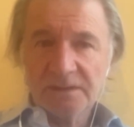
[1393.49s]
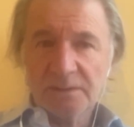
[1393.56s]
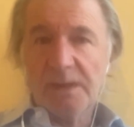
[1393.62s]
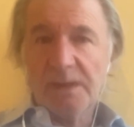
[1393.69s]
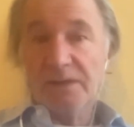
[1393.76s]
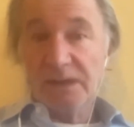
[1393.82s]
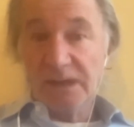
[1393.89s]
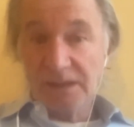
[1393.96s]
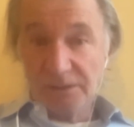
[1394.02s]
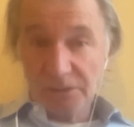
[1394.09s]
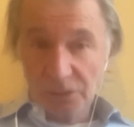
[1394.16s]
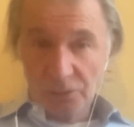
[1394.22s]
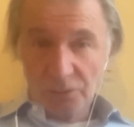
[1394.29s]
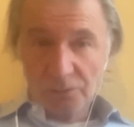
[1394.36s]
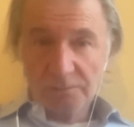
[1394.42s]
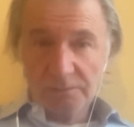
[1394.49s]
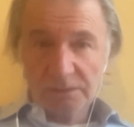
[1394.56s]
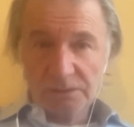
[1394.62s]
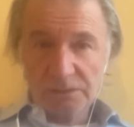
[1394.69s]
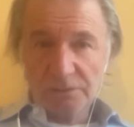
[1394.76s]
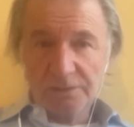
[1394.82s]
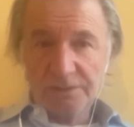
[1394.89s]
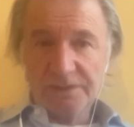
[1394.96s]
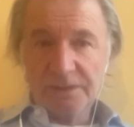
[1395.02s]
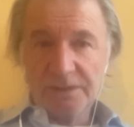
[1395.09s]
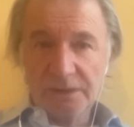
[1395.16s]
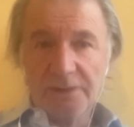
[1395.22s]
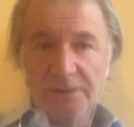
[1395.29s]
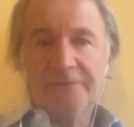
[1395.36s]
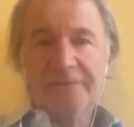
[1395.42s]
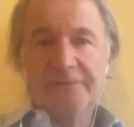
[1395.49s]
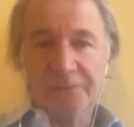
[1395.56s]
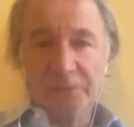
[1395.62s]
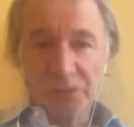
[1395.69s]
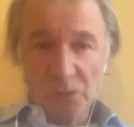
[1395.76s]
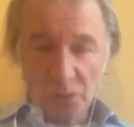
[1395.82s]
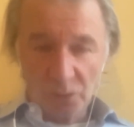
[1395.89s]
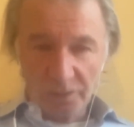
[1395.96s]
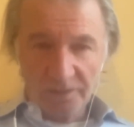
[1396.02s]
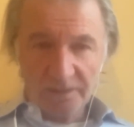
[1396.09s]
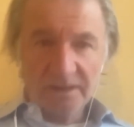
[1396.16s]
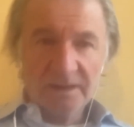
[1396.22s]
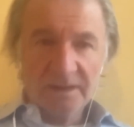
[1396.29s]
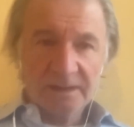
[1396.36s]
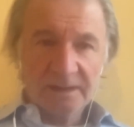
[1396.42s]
about a year ago called Earth for All.